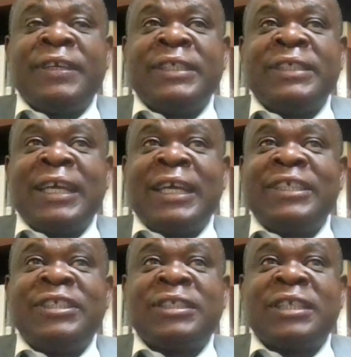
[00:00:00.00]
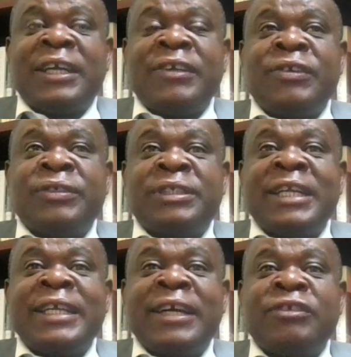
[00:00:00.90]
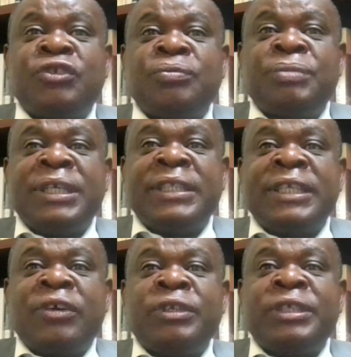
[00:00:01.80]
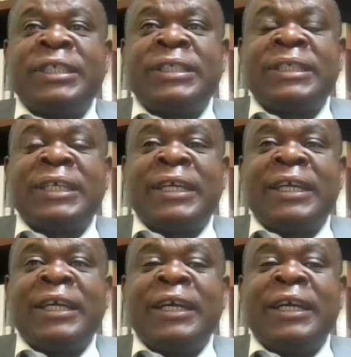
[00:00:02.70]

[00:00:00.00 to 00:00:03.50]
his age, turning out to be the oldest